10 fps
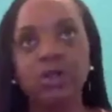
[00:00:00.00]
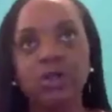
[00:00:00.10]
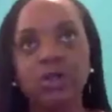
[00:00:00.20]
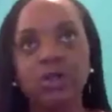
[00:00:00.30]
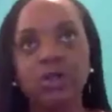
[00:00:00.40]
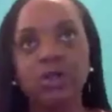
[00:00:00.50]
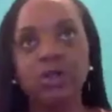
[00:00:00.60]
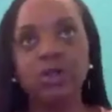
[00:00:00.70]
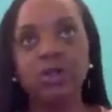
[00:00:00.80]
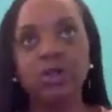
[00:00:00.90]
on that
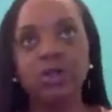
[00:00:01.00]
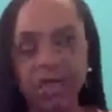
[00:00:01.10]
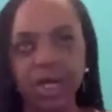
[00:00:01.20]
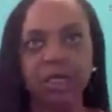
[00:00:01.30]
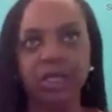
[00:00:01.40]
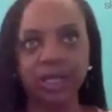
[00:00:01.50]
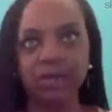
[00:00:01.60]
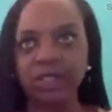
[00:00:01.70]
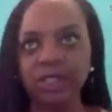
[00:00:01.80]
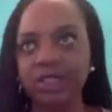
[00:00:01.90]
path. I'm being
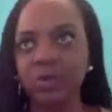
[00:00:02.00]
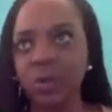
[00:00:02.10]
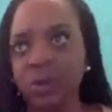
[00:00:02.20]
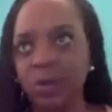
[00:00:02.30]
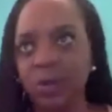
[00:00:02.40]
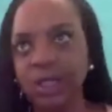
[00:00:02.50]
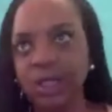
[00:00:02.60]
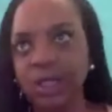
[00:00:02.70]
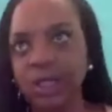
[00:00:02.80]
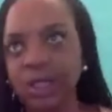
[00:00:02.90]
a good Christian
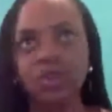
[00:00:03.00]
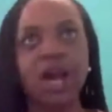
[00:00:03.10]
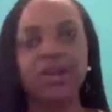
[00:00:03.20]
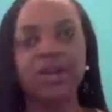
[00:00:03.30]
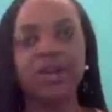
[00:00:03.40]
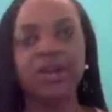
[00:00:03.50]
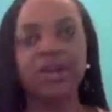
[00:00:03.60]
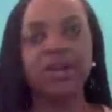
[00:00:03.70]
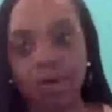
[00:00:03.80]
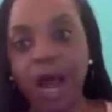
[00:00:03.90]
woman
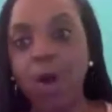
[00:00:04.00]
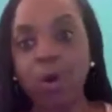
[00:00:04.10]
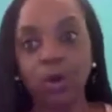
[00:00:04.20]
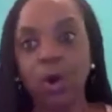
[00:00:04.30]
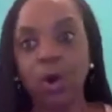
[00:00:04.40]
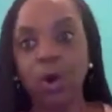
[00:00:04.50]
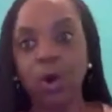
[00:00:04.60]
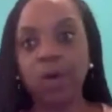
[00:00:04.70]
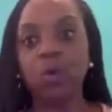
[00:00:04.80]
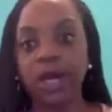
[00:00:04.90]
trying to figure
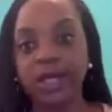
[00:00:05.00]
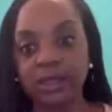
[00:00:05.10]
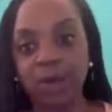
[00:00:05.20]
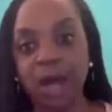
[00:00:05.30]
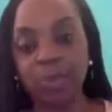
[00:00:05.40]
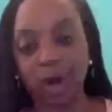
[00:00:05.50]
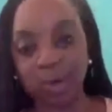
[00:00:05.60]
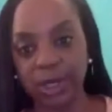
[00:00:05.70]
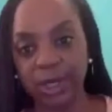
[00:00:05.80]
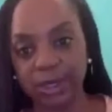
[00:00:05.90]
out, Lord, what is
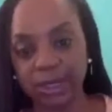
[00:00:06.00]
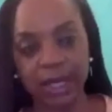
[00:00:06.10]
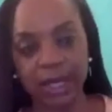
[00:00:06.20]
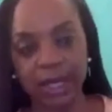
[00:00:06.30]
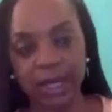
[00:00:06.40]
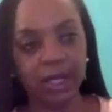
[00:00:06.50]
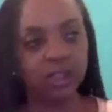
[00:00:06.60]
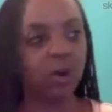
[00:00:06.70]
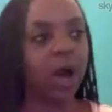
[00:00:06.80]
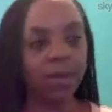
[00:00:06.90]
my purpose?
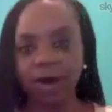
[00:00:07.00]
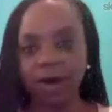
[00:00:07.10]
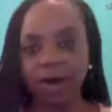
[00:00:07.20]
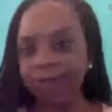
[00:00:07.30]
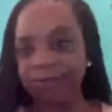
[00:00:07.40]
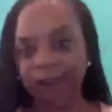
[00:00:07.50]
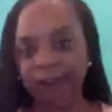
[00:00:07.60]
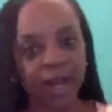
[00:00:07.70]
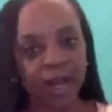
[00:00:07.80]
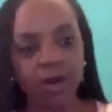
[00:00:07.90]
So I'm
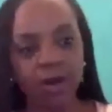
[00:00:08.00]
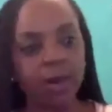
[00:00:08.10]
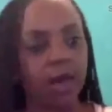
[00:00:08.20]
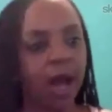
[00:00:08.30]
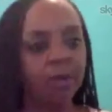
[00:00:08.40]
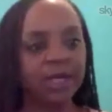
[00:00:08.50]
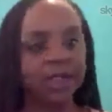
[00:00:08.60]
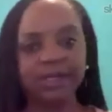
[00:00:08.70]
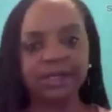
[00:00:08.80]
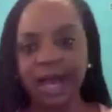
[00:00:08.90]
on fire.
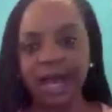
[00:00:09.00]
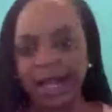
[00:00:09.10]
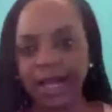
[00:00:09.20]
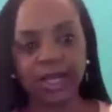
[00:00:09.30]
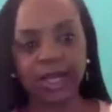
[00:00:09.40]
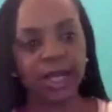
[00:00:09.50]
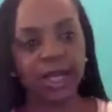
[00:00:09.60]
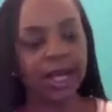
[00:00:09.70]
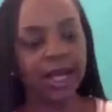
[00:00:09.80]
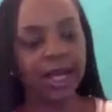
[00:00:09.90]
I'm
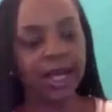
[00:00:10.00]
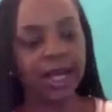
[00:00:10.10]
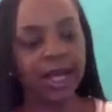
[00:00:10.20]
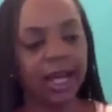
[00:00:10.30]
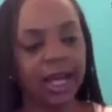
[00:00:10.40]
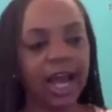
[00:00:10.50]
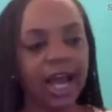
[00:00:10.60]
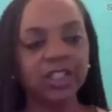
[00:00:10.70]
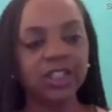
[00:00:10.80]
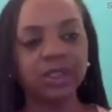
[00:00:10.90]
excited. And
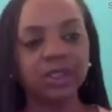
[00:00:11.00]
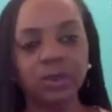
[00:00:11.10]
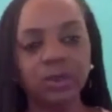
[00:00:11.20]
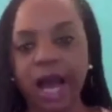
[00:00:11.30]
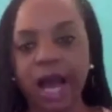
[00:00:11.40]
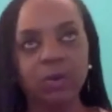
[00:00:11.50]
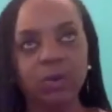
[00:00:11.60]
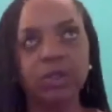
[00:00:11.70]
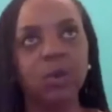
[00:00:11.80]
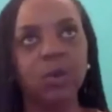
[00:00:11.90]
I just knew
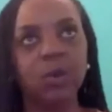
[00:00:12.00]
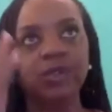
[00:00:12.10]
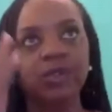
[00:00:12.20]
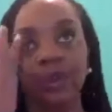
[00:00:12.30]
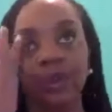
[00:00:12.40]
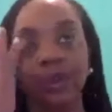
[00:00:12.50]
God was going